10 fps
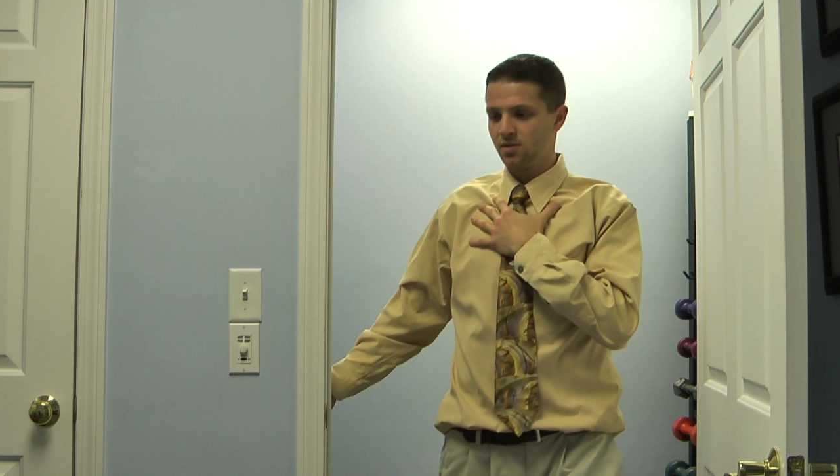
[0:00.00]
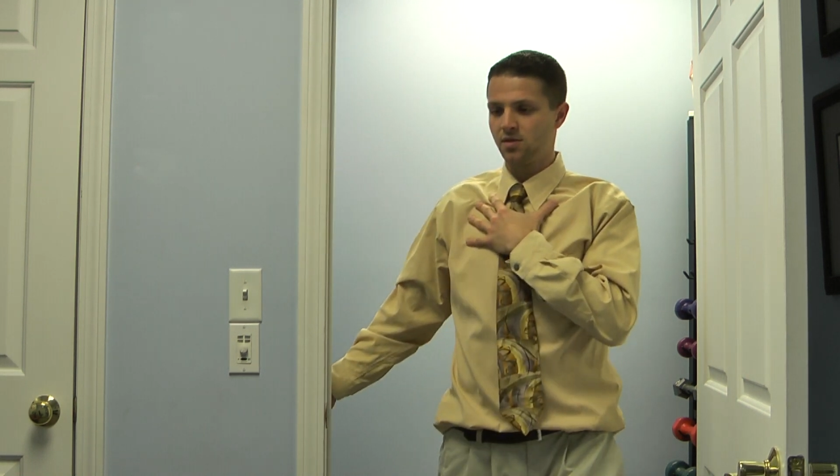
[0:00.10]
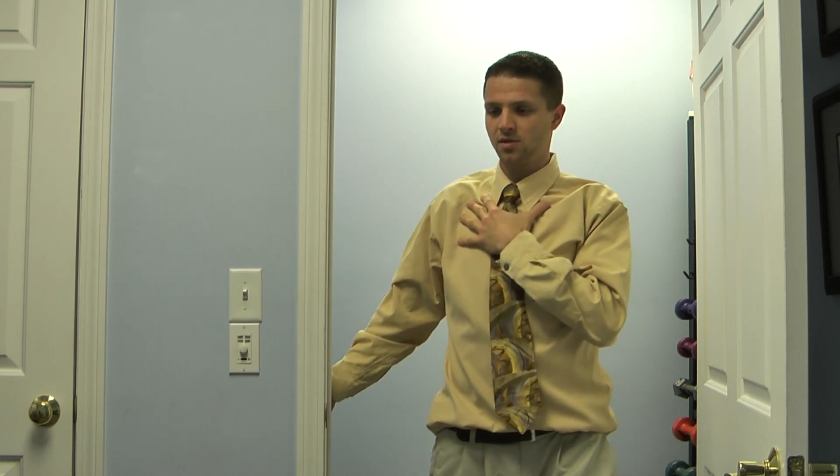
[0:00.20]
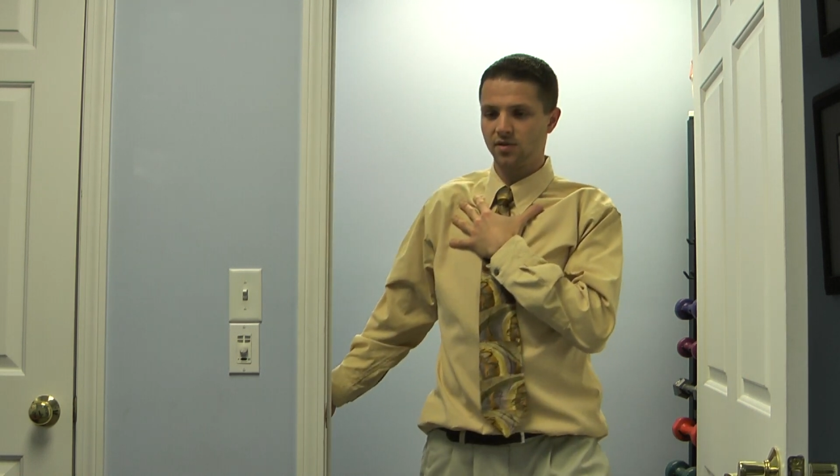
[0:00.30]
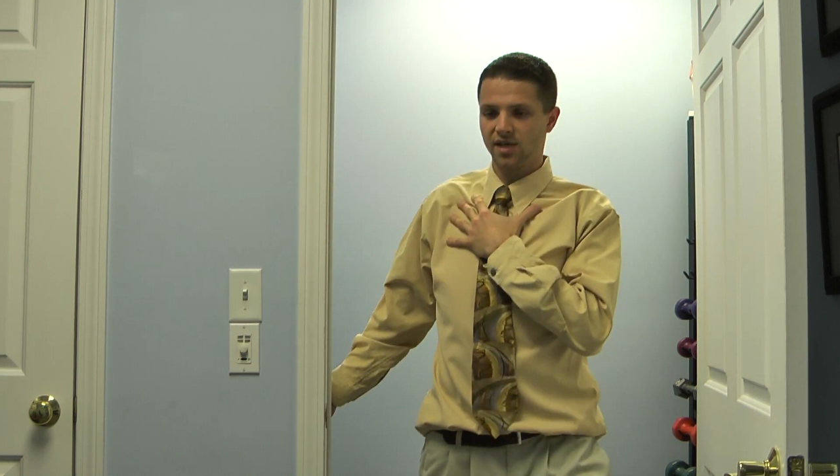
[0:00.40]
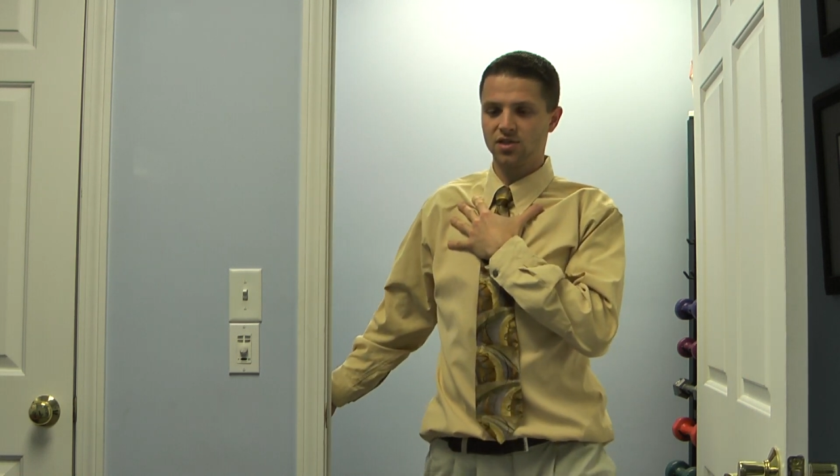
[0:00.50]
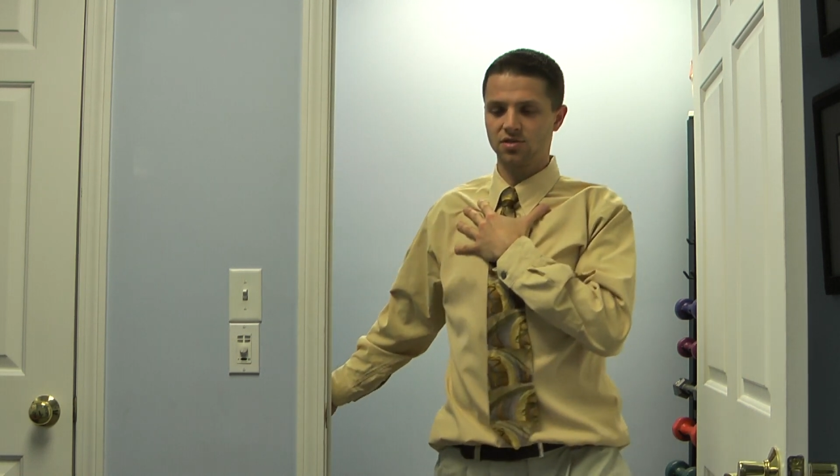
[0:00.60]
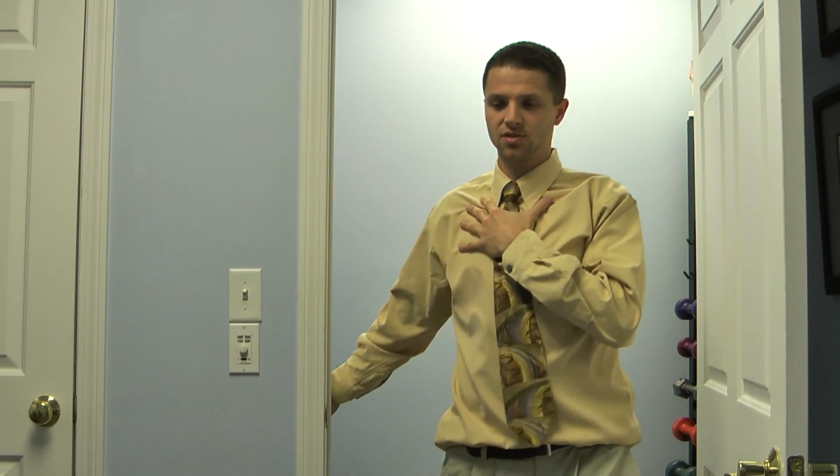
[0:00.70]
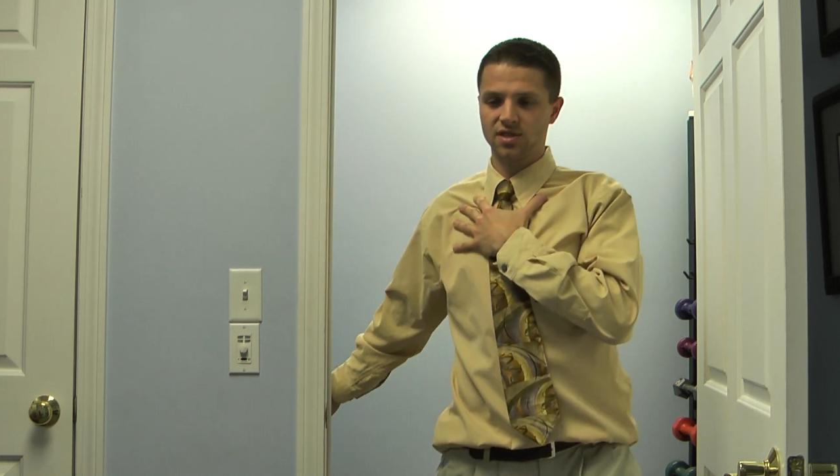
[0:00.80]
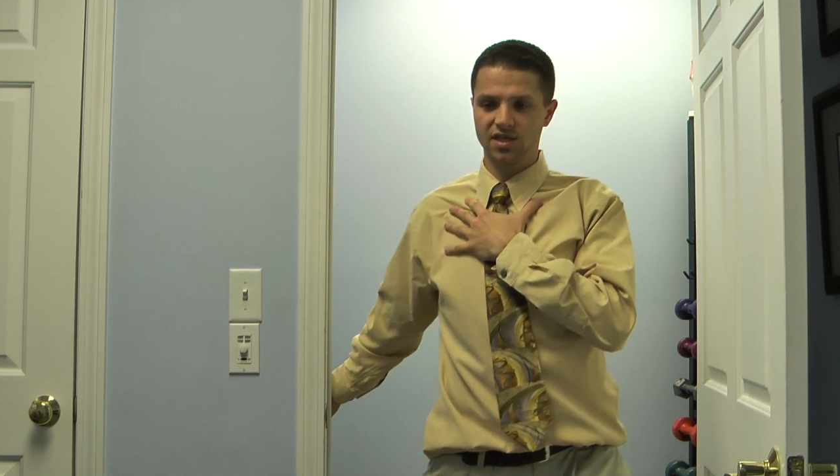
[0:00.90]
You know, get
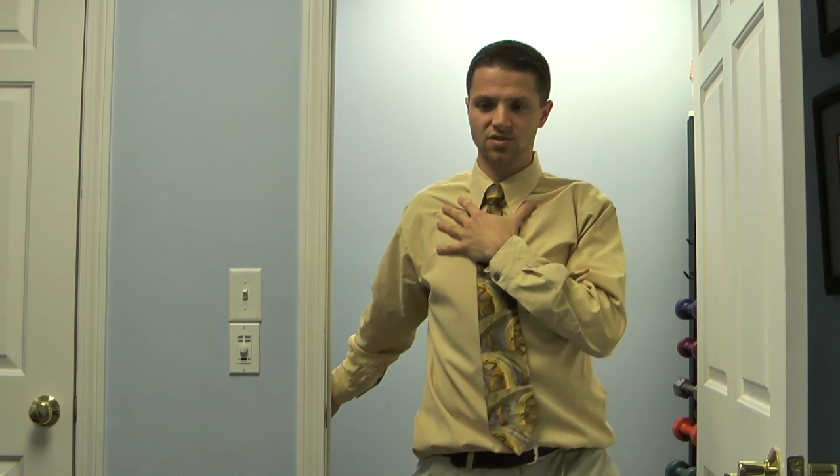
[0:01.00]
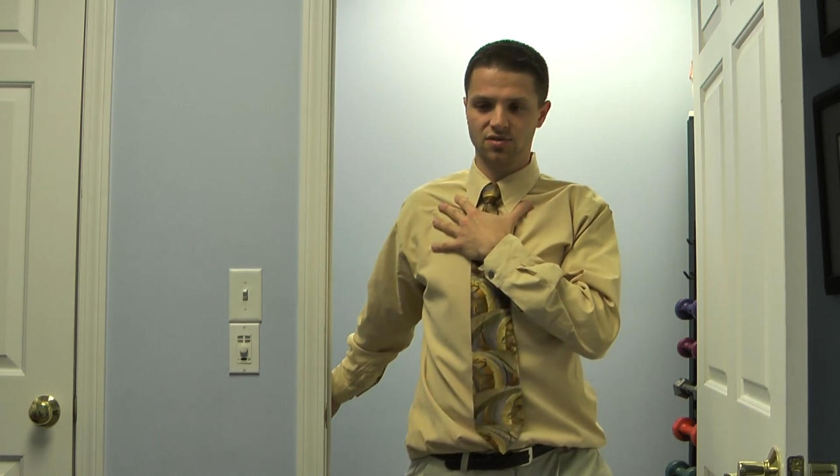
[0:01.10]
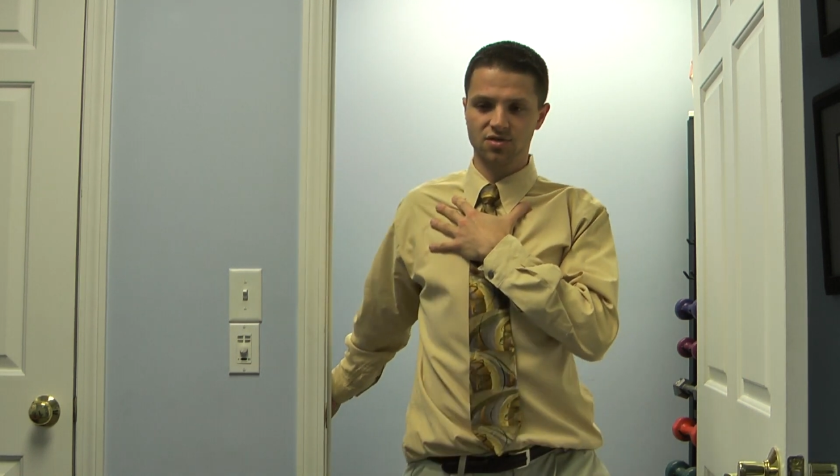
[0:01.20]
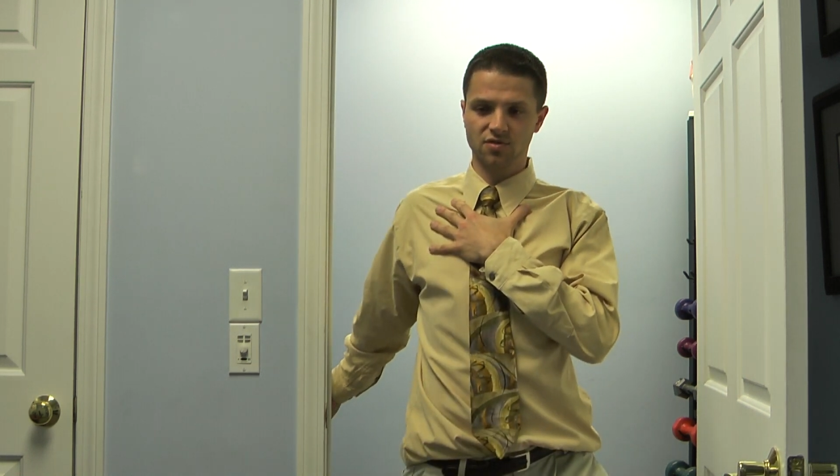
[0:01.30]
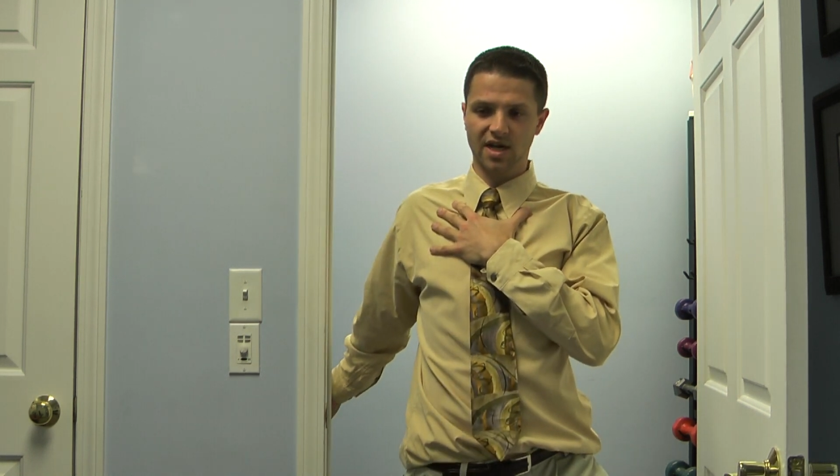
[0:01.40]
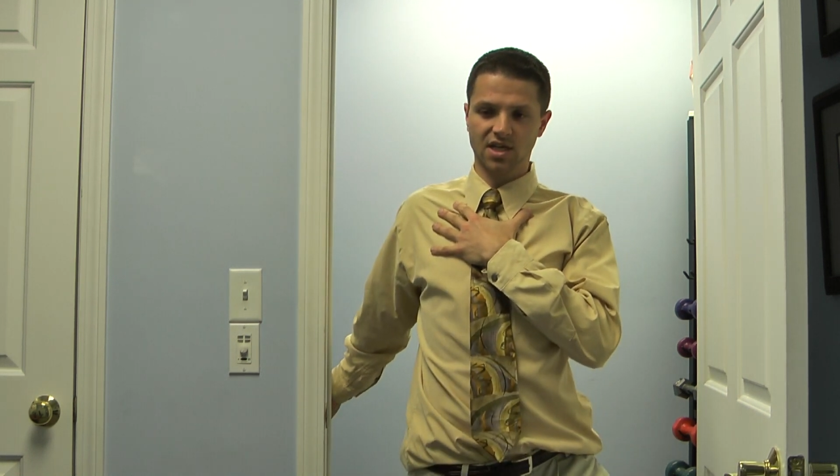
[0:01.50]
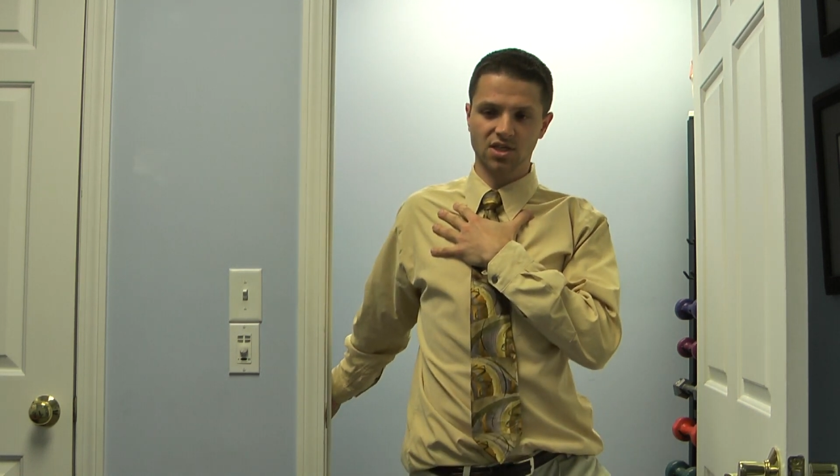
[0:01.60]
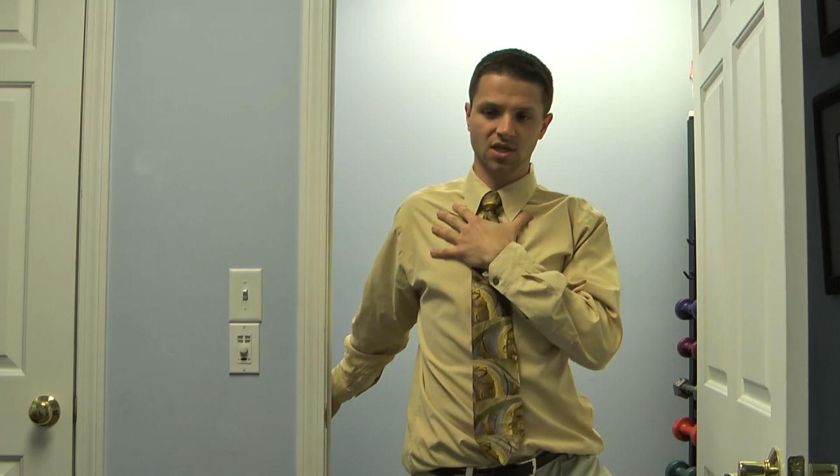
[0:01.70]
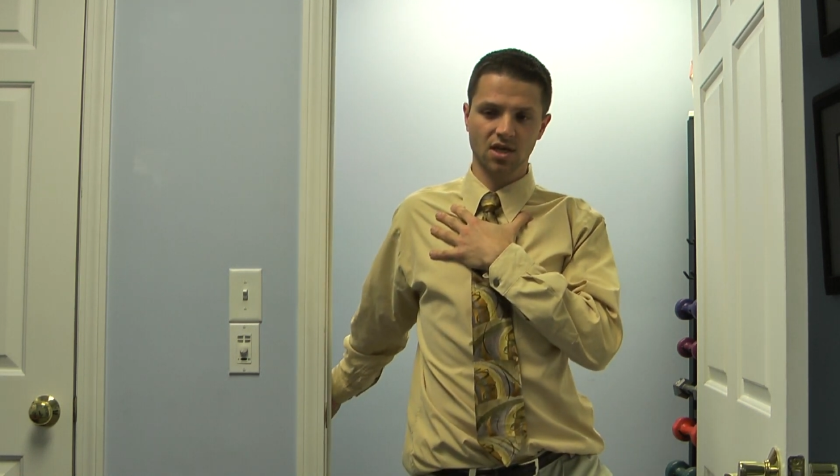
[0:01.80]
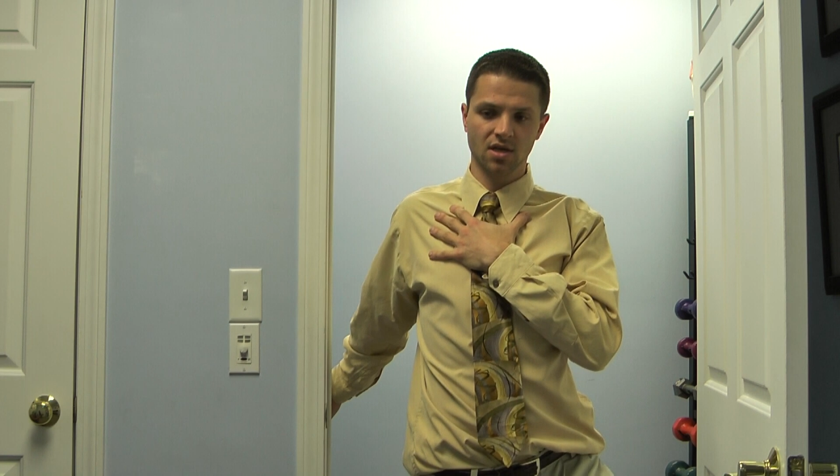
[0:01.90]
your
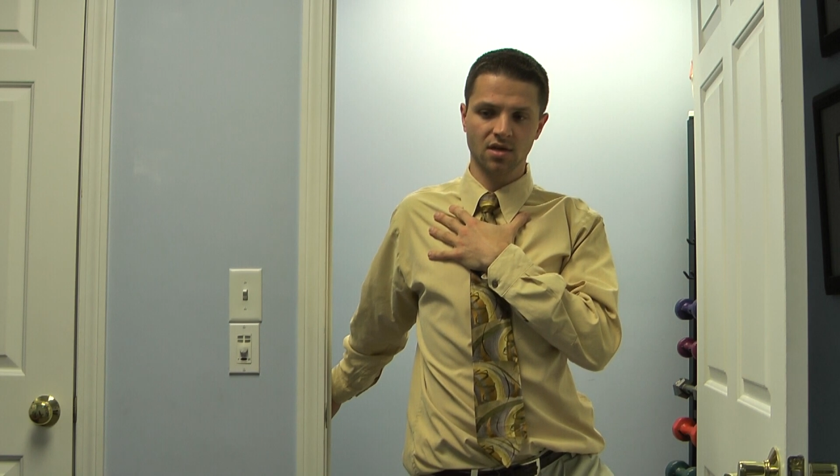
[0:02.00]
stretch.